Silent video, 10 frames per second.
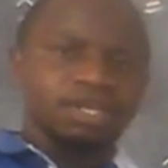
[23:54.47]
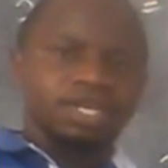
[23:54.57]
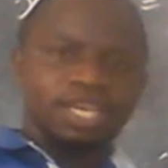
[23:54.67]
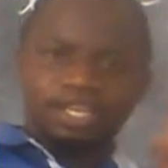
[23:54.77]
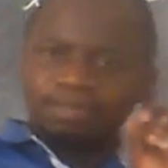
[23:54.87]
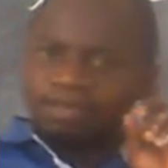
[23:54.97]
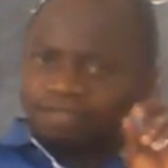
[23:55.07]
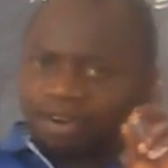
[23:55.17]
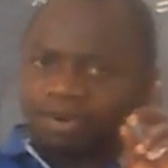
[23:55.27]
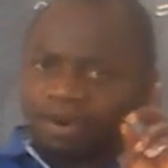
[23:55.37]
Get me
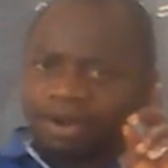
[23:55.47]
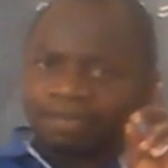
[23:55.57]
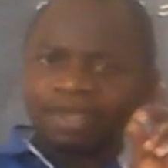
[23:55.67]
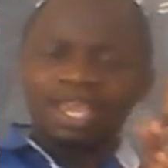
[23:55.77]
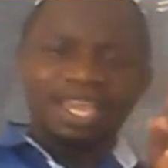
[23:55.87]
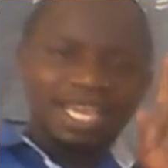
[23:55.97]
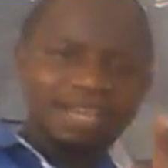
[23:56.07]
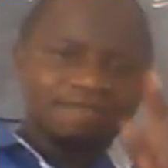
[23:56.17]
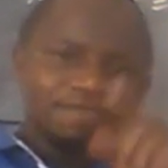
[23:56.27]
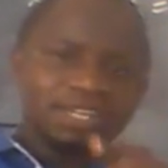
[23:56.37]
very well.
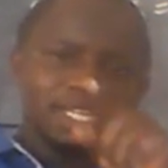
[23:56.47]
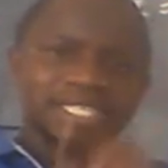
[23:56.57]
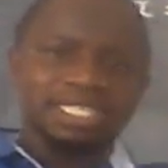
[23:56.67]
If it